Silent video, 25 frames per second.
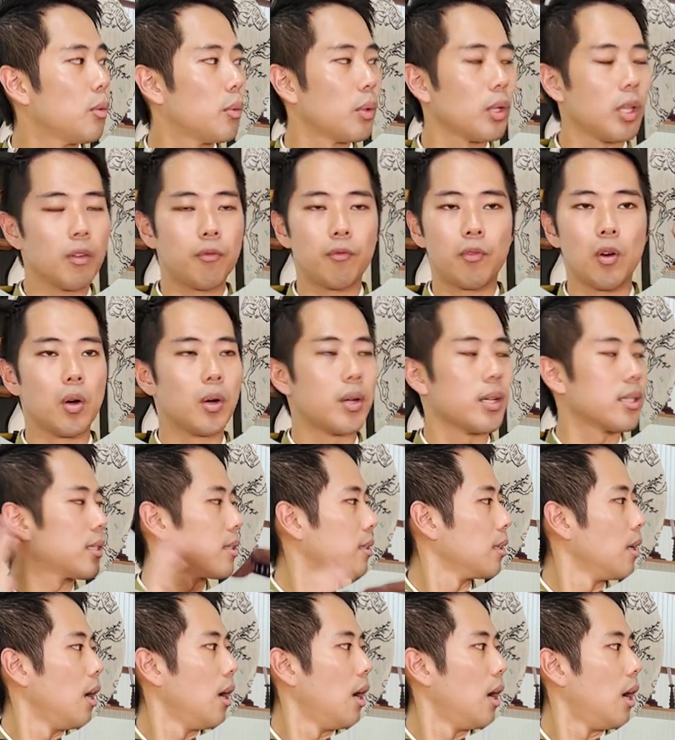to really
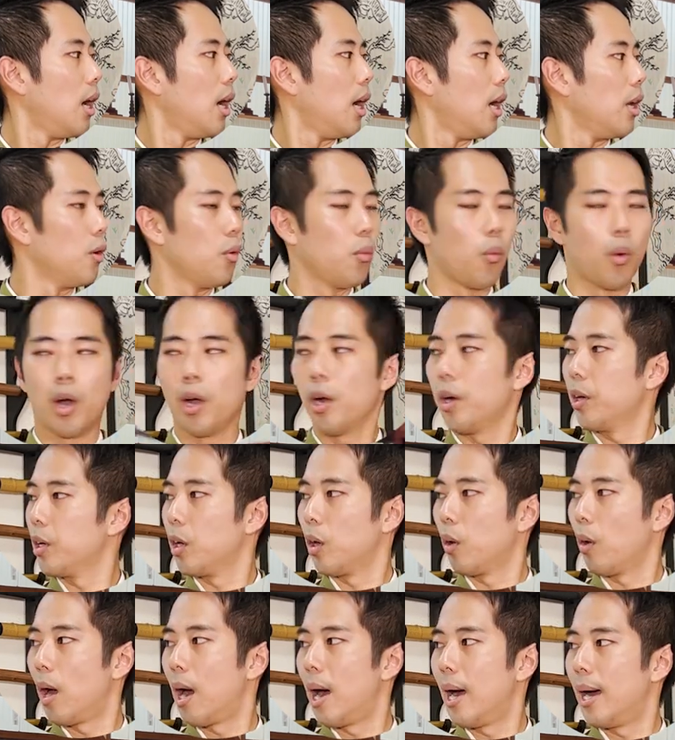focus on where
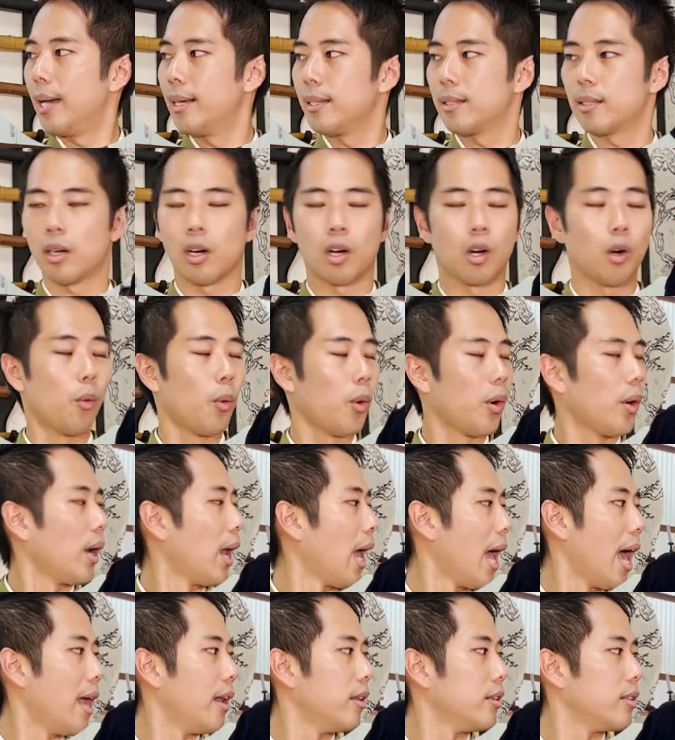your eyes are, where your
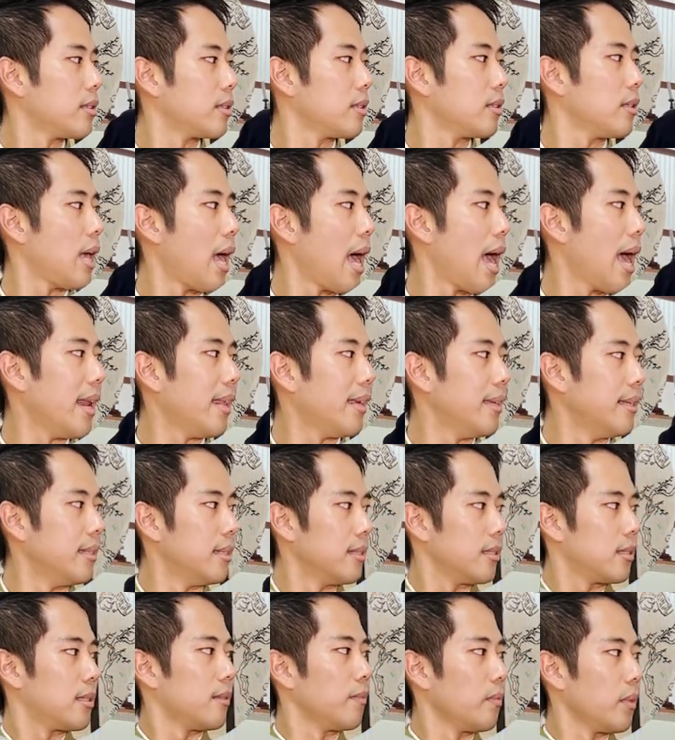head, head
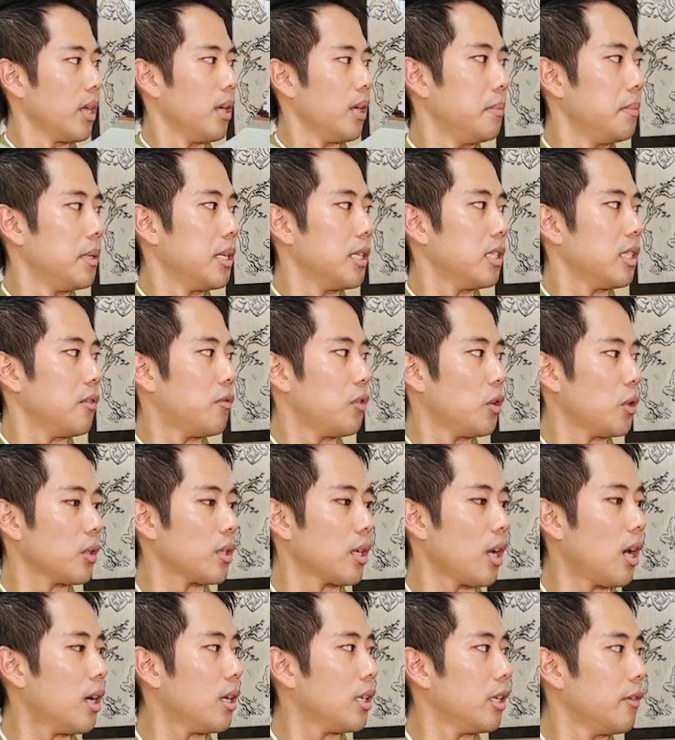is because if you're
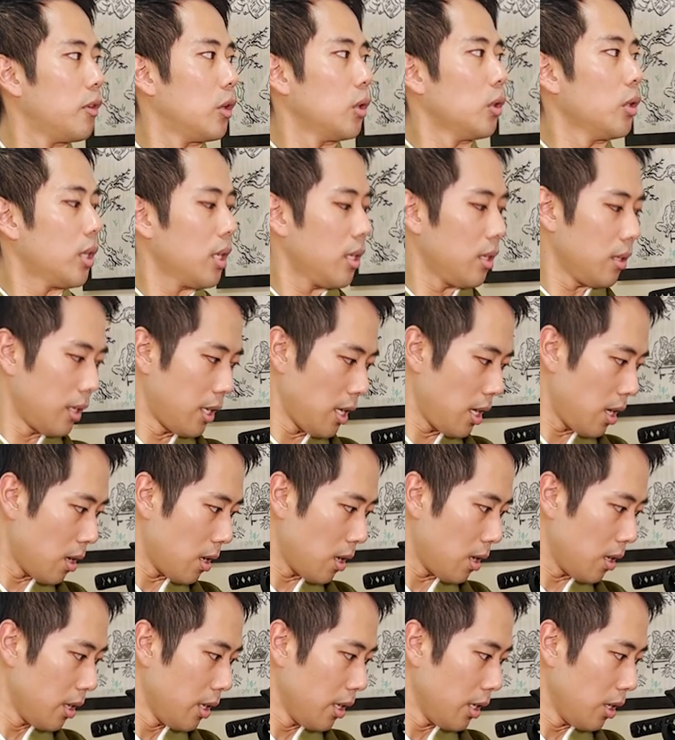not if you're looking
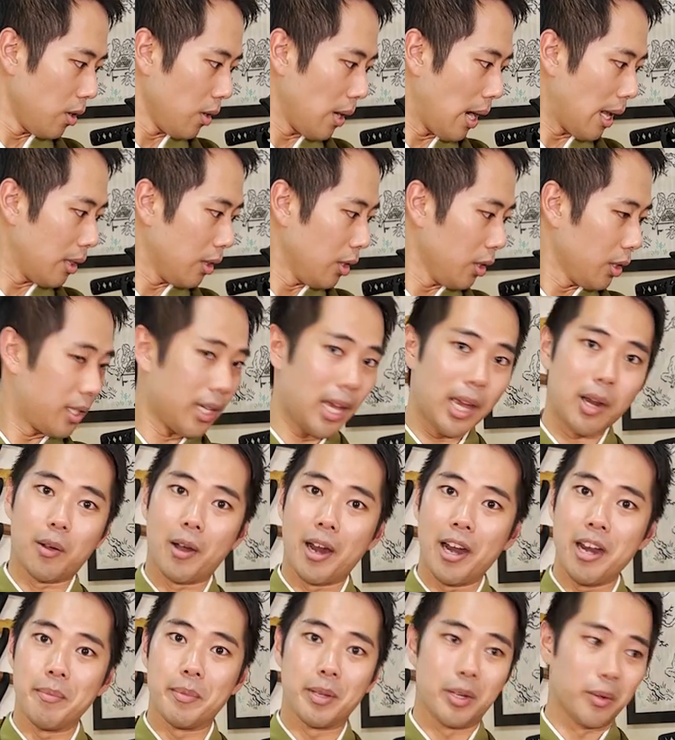here you're not looking at your
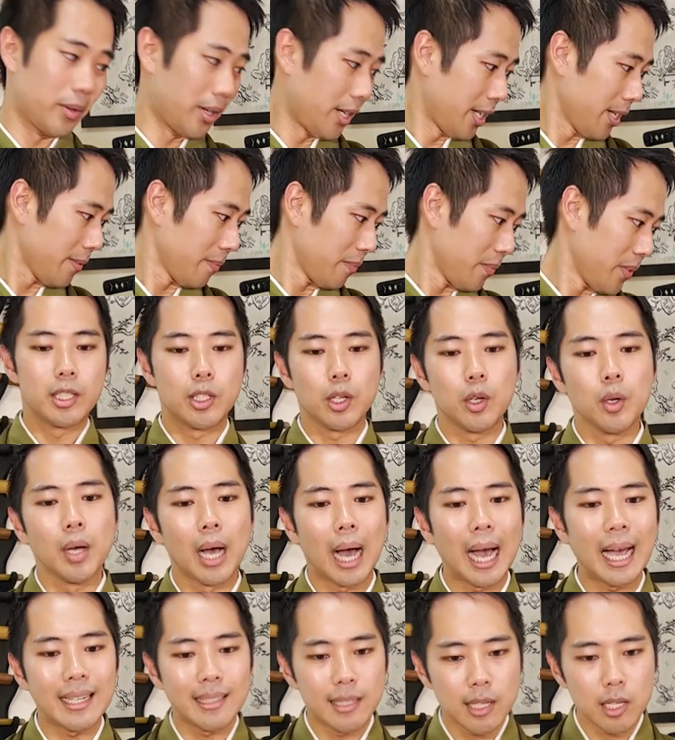enemy right so
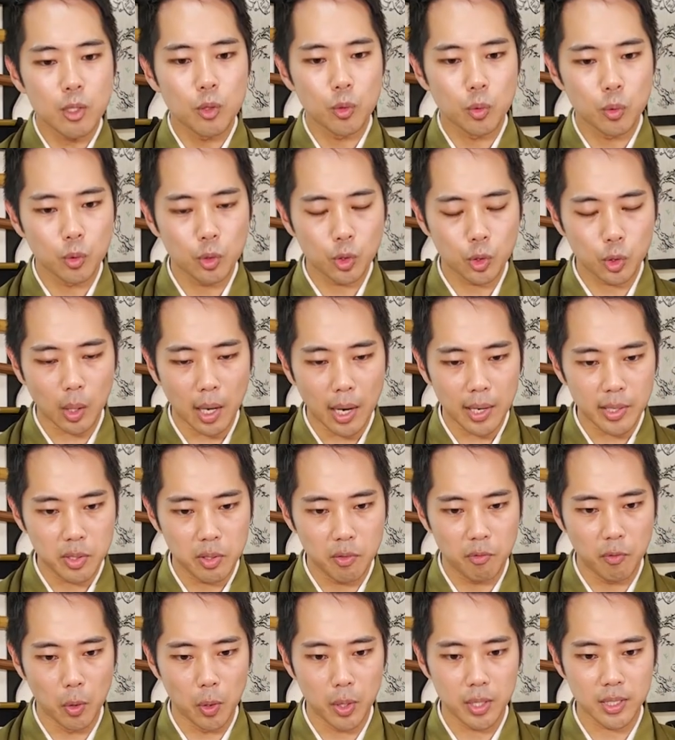i did try
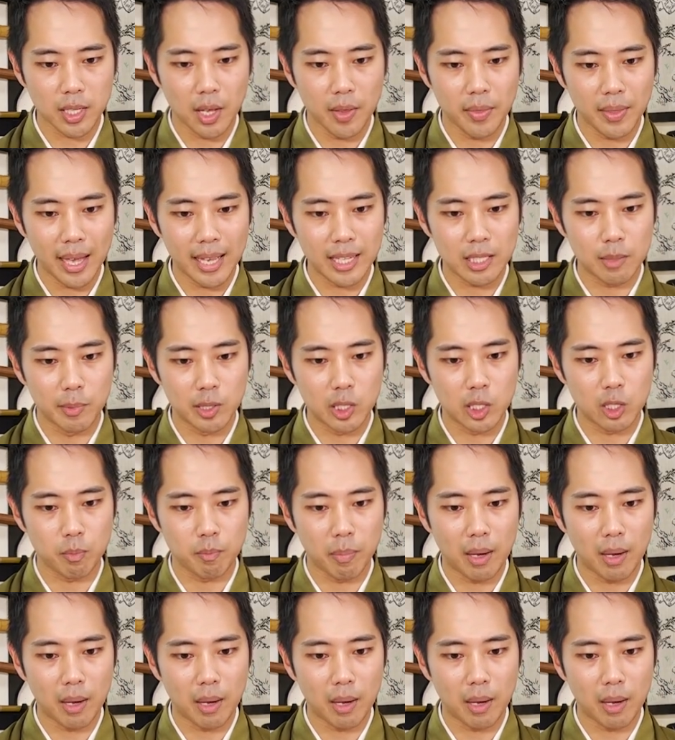to focus on that as much as